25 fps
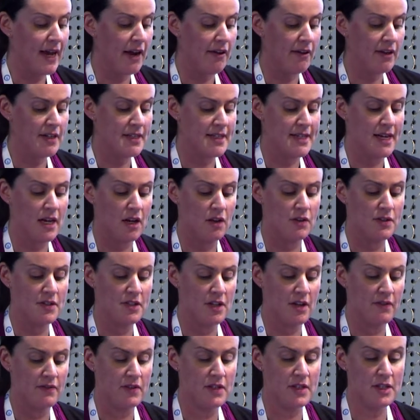Carrington Health
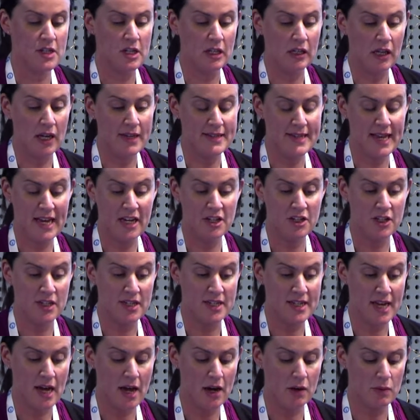service utilisation
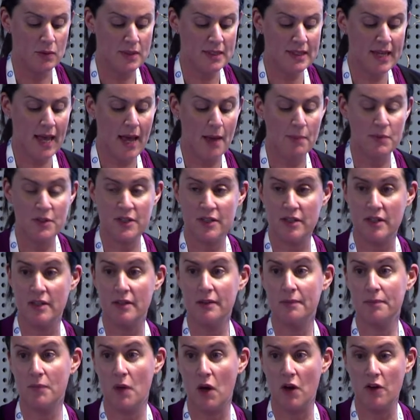data was captured
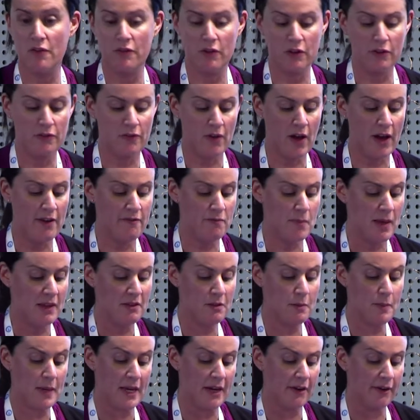over a
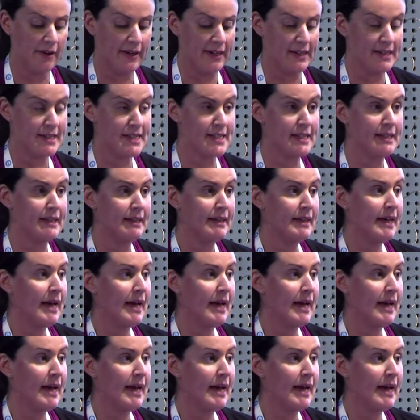5-month period,